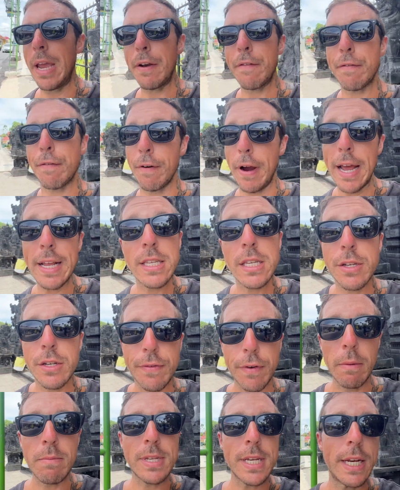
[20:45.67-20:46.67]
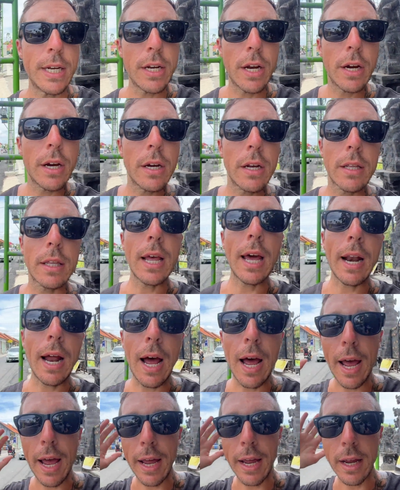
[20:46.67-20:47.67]
friends from Tinder that
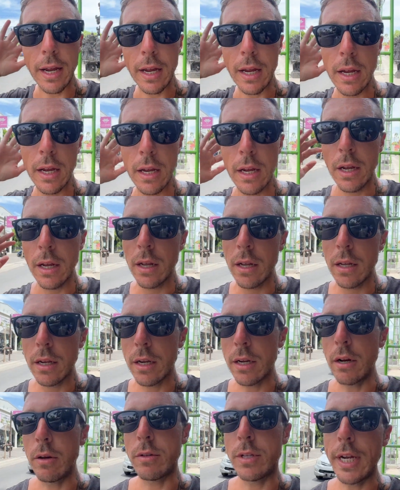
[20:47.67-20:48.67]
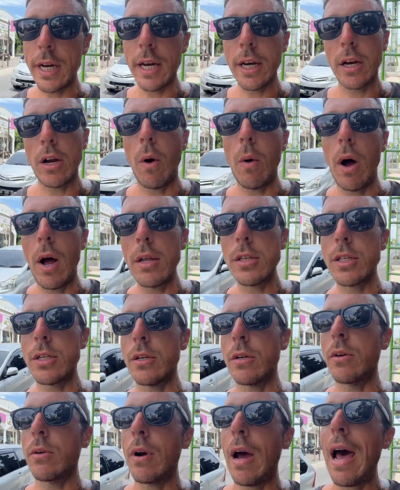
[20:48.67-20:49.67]
I, you know, didn't go on
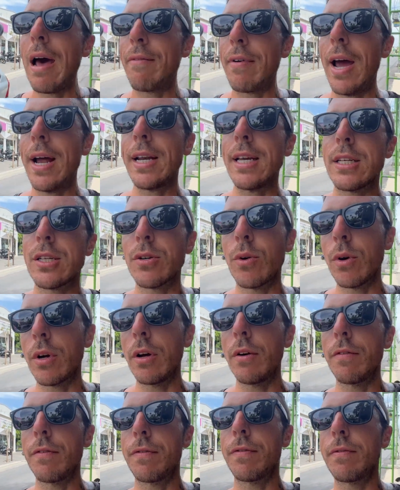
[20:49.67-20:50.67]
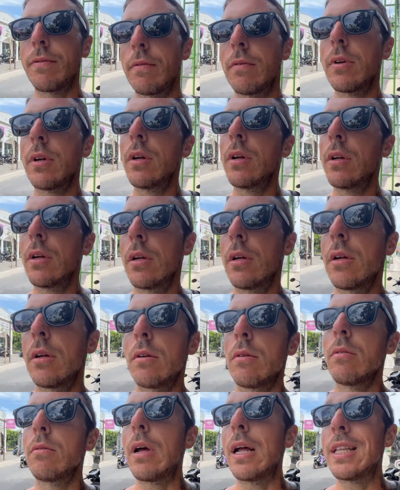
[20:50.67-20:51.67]
to have any sort of
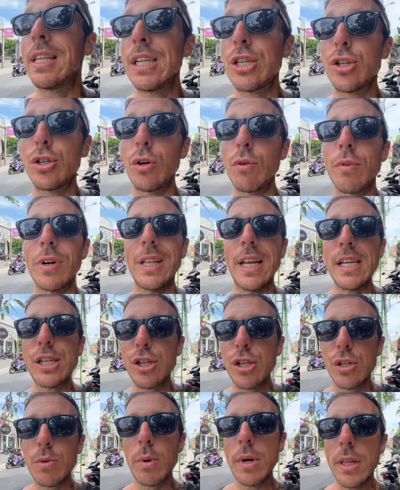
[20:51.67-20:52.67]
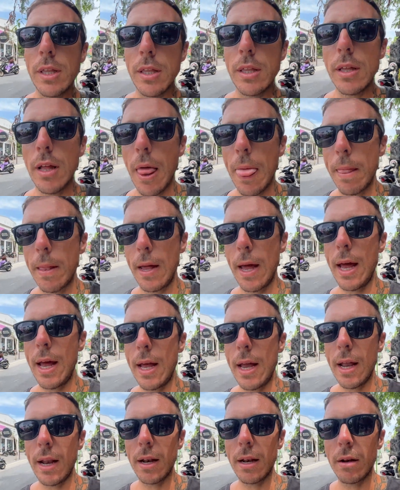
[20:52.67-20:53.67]
additional relations with,
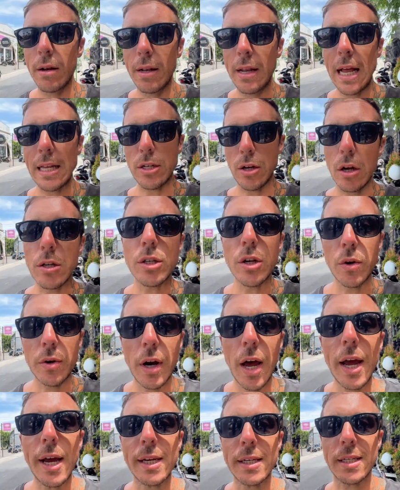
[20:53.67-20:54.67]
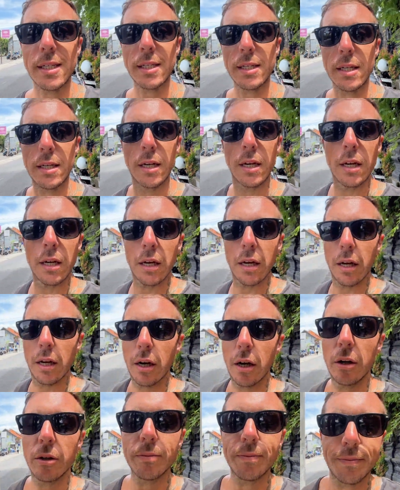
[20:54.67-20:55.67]
and that's also nice. You
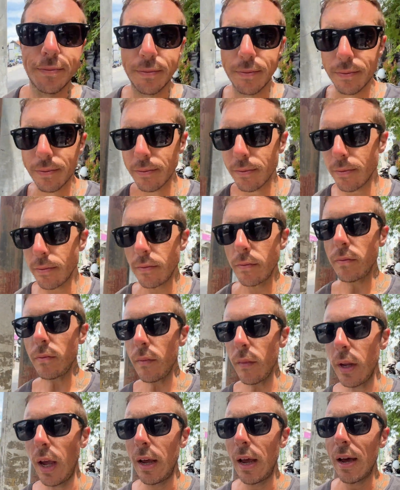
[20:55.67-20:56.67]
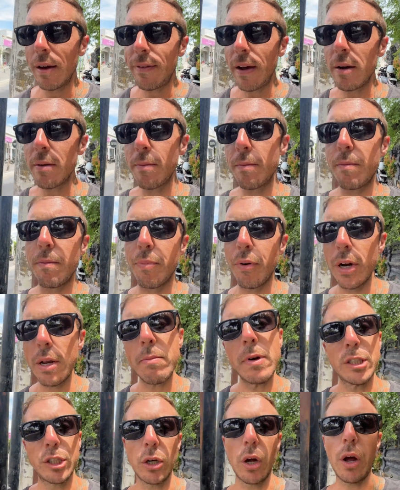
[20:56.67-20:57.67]
know, I've had pretty
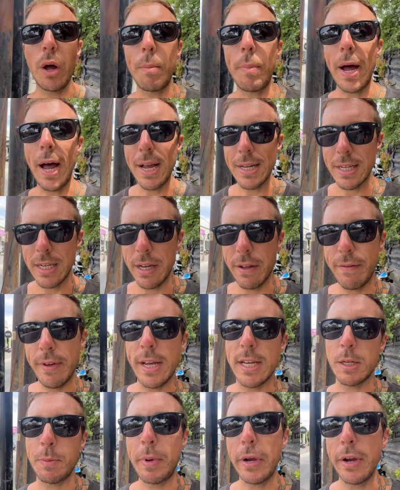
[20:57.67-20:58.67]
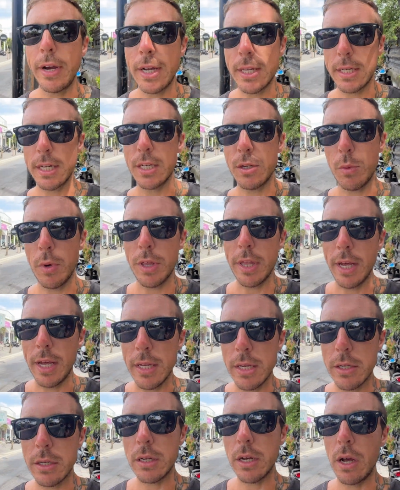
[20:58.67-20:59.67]
much all positive experiences with it,
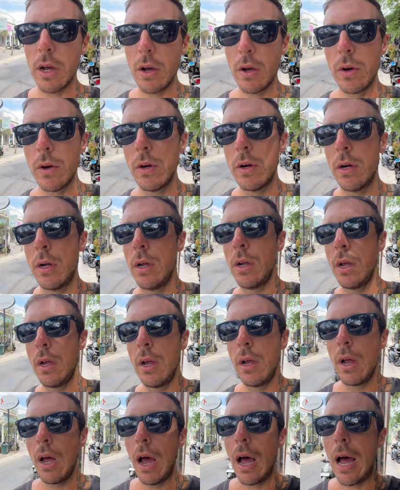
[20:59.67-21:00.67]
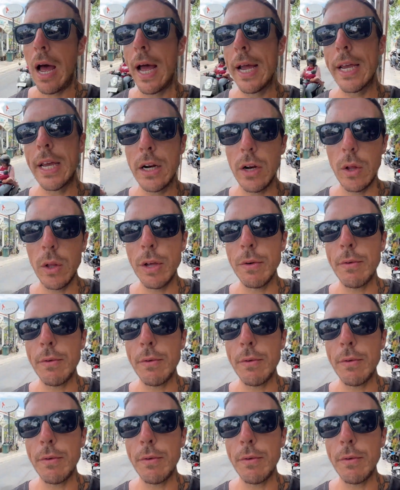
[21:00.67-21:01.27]
so I can only